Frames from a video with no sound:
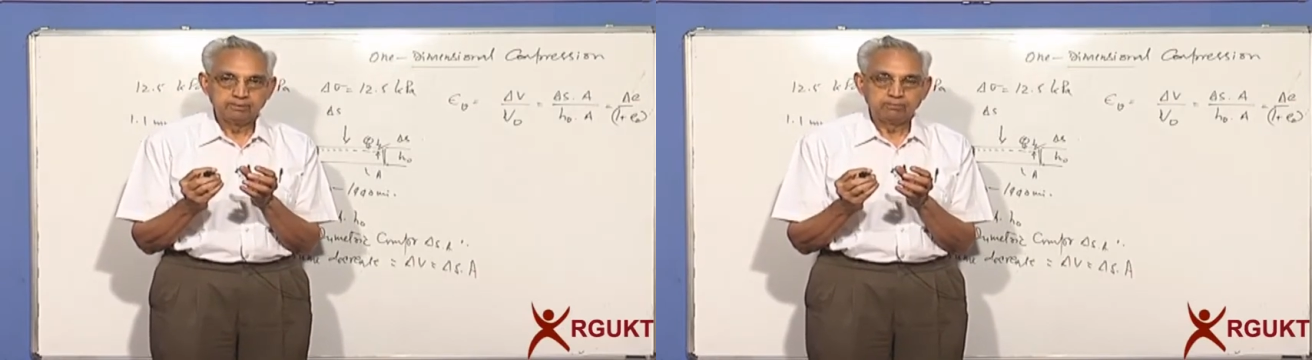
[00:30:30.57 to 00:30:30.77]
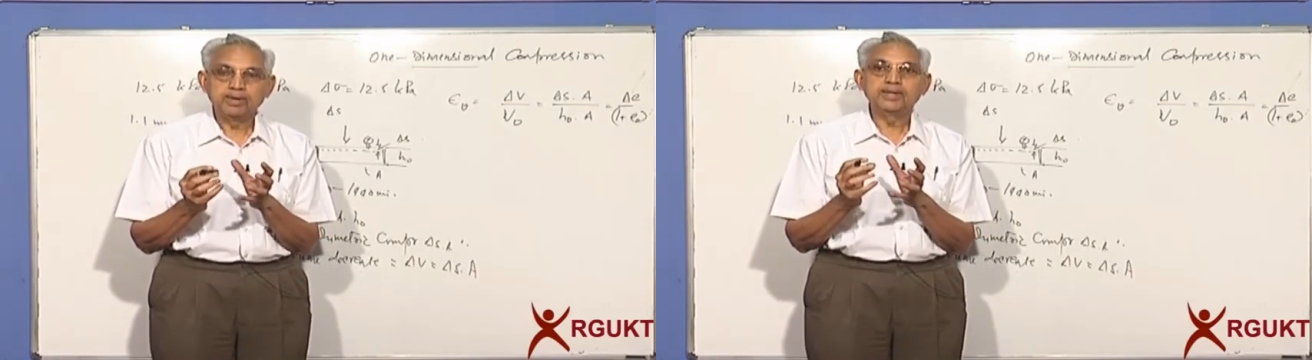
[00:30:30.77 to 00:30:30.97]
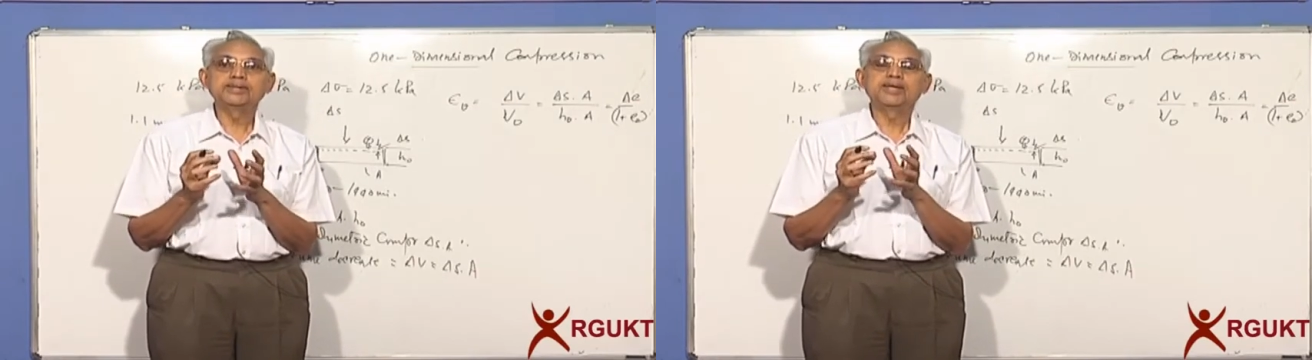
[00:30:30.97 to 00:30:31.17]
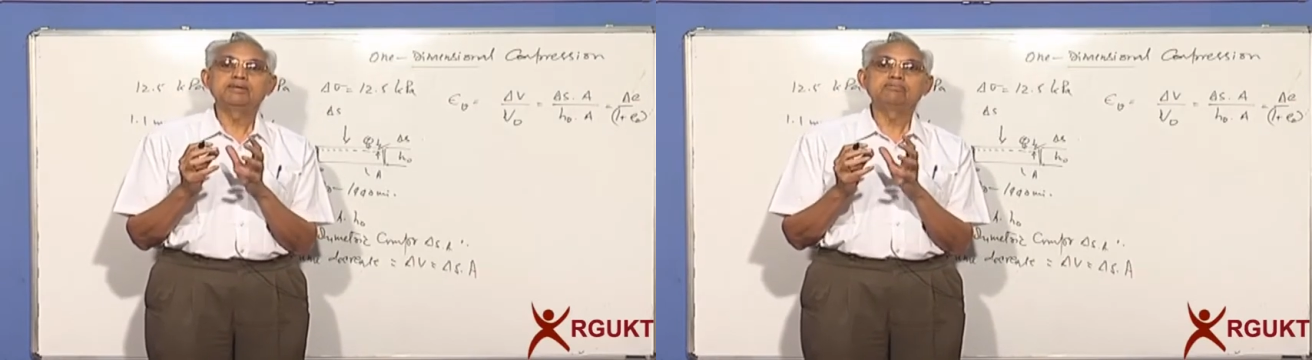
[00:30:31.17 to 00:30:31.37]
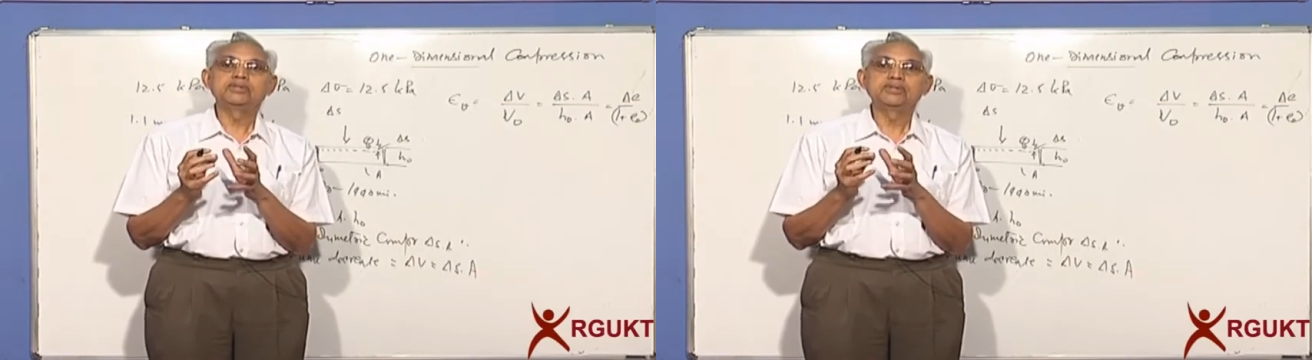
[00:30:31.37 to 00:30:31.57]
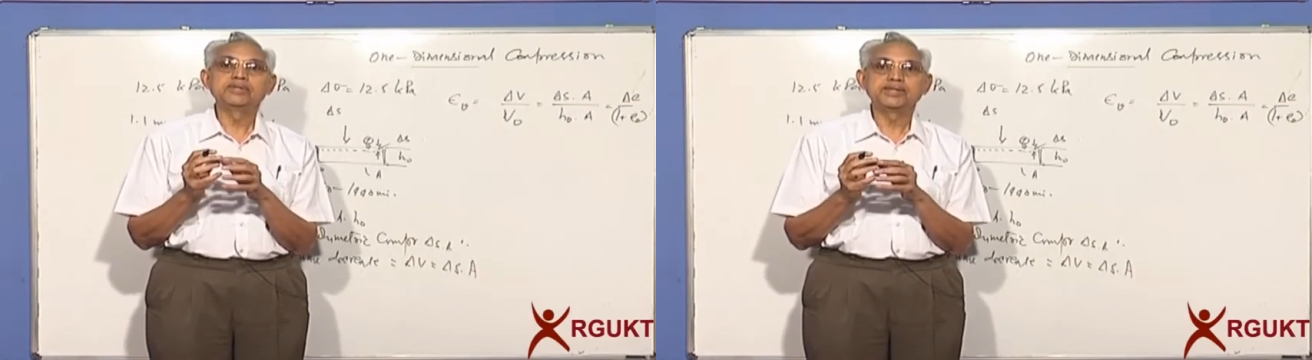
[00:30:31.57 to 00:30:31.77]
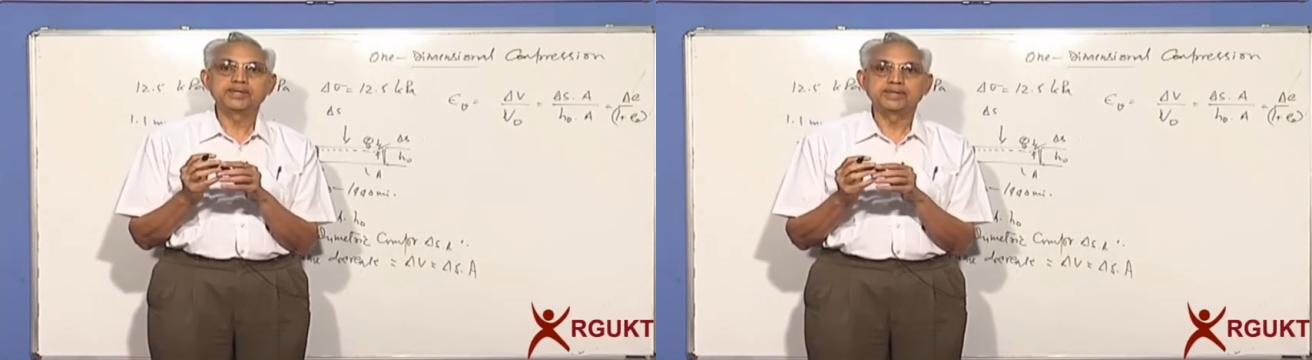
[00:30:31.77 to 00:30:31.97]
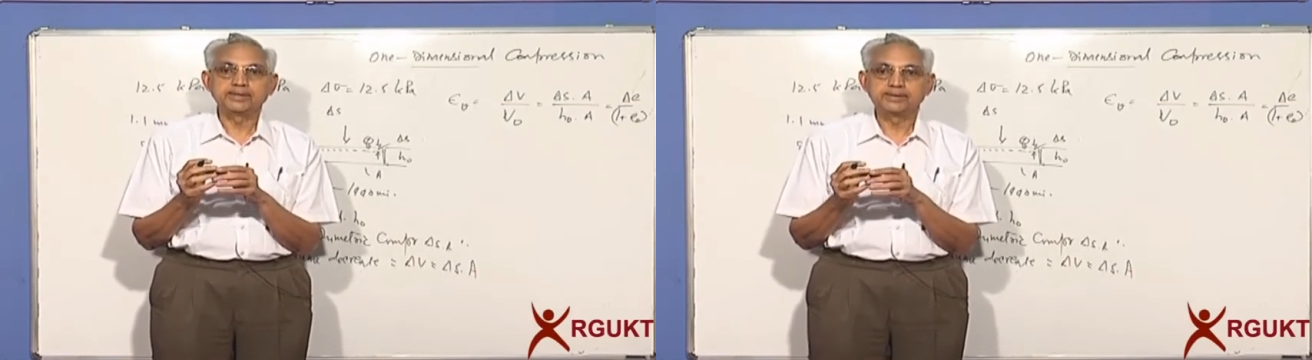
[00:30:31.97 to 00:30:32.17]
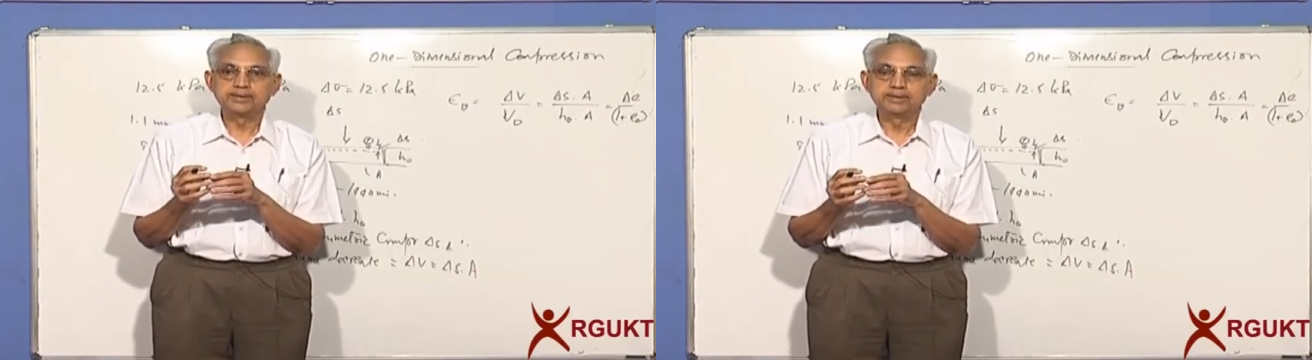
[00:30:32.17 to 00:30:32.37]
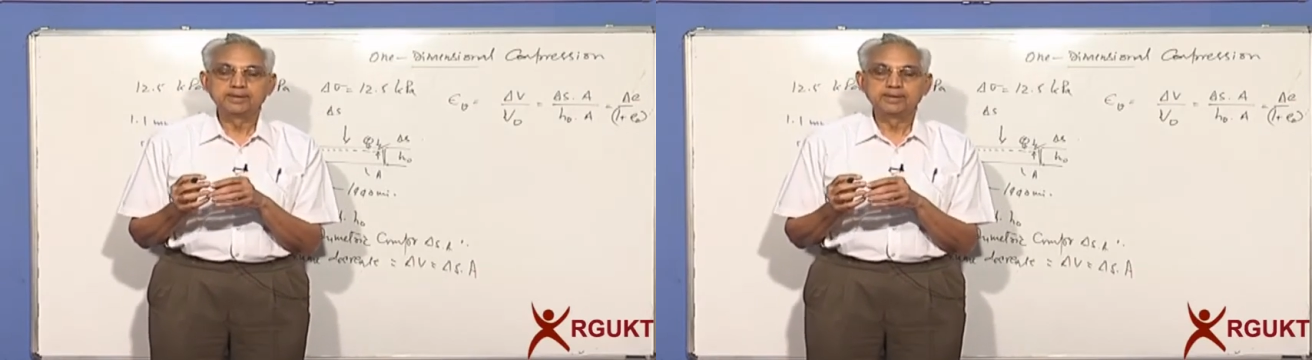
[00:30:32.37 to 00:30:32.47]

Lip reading: what is that which will decrease?